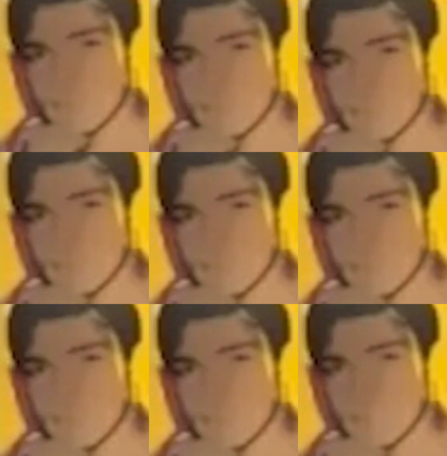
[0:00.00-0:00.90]

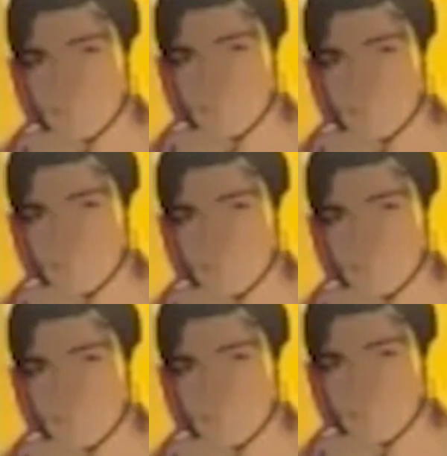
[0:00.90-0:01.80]

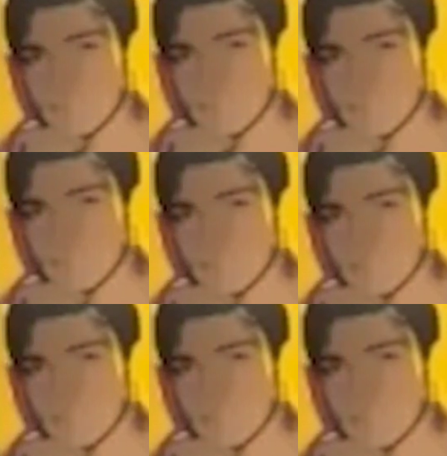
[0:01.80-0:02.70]

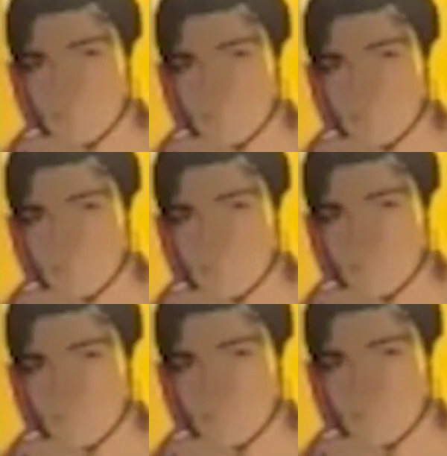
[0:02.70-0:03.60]

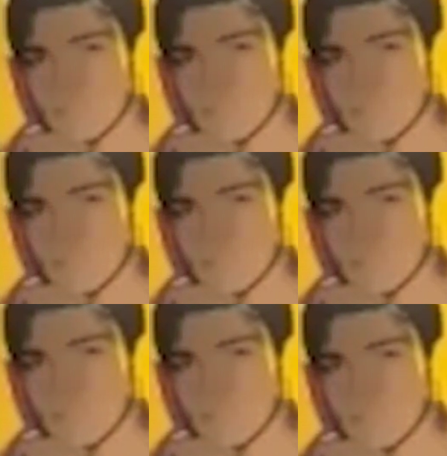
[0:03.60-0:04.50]

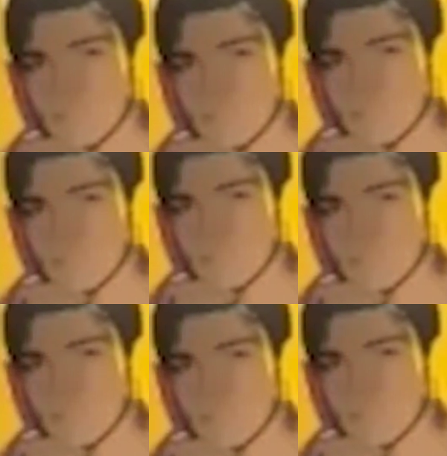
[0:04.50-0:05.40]

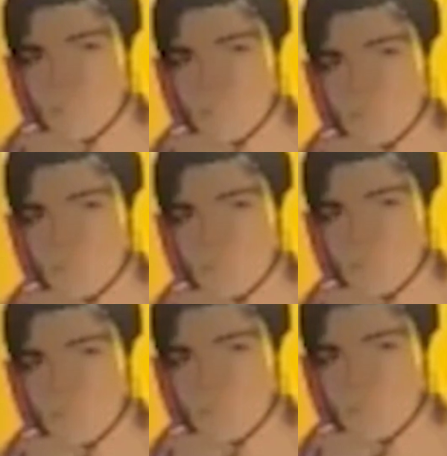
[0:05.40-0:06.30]

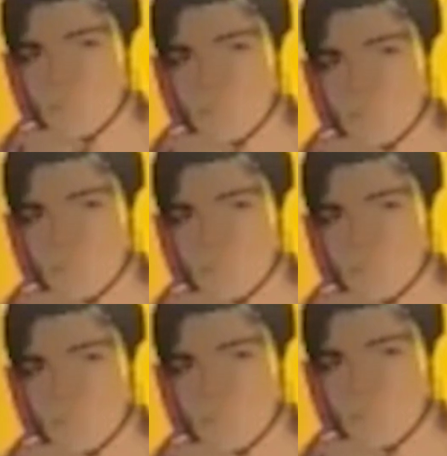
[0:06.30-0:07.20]

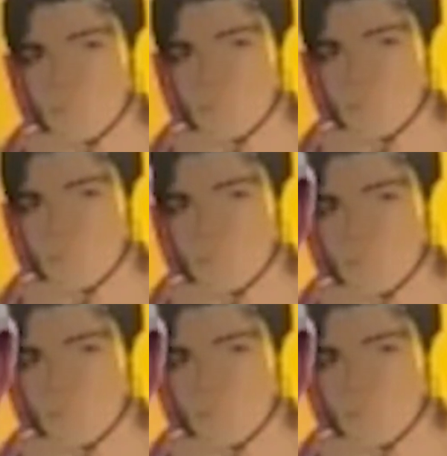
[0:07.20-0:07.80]
[no speech]